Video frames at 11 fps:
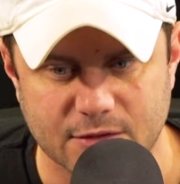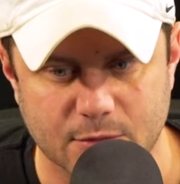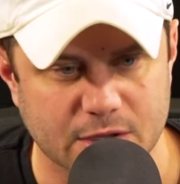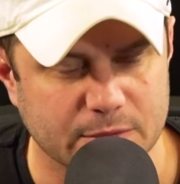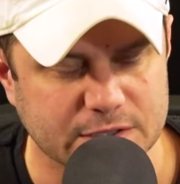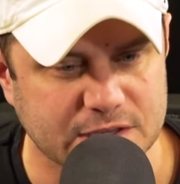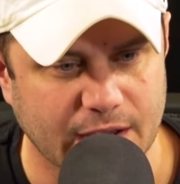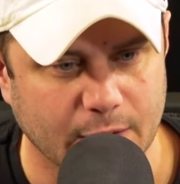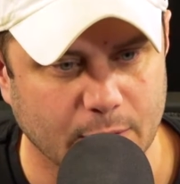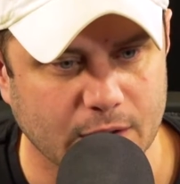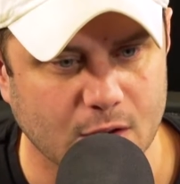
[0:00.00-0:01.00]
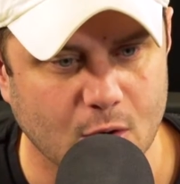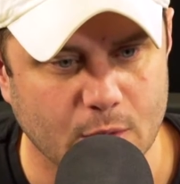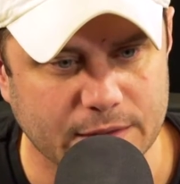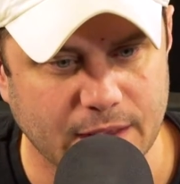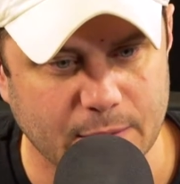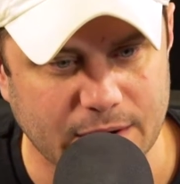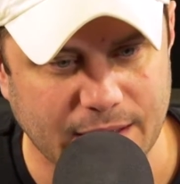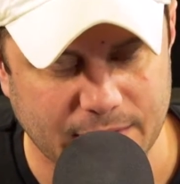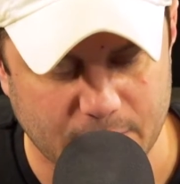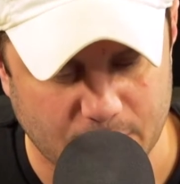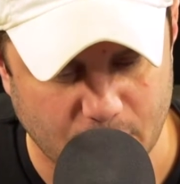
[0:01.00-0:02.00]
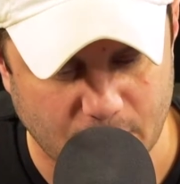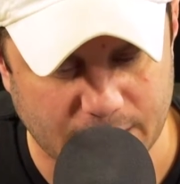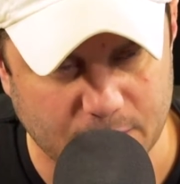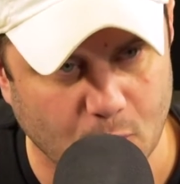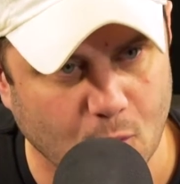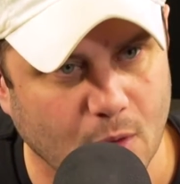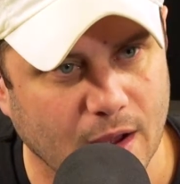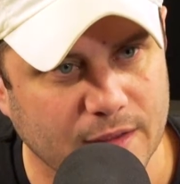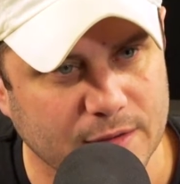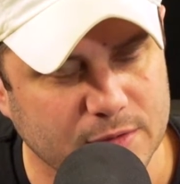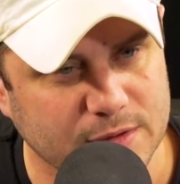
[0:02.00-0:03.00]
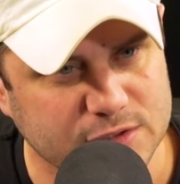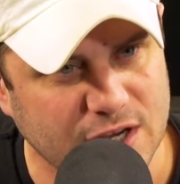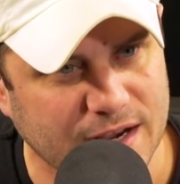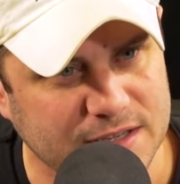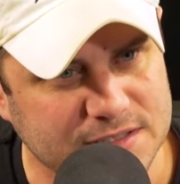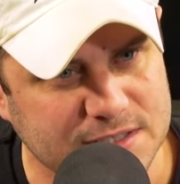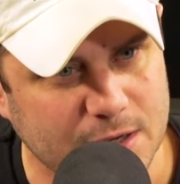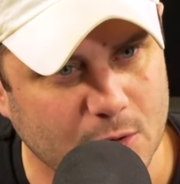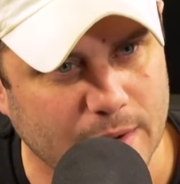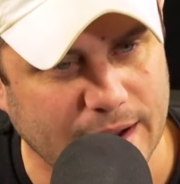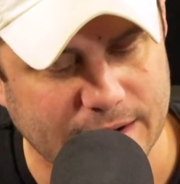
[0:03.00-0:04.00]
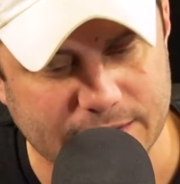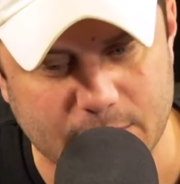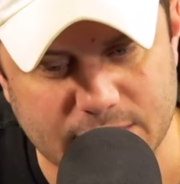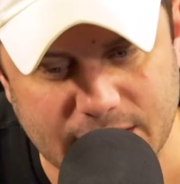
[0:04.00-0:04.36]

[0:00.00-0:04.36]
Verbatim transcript: to really Rich Scangarello when they would they would run uh, they would do a shotgun single back and they would